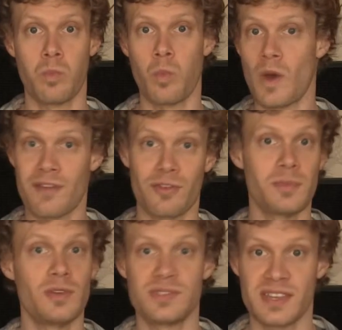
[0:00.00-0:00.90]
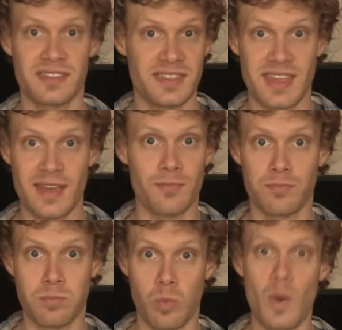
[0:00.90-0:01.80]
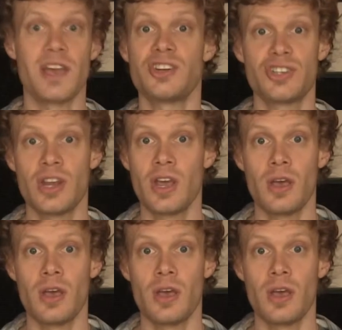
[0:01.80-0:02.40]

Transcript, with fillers: whatever music that they wish